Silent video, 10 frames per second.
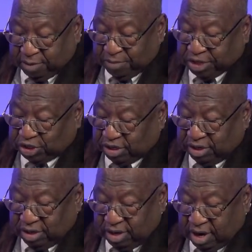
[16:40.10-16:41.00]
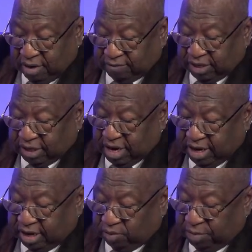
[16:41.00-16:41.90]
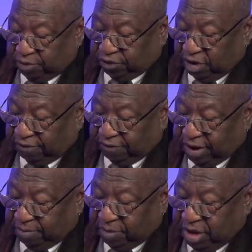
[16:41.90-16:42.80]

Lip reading: The mission of the Connecticut Women's Hall of Fame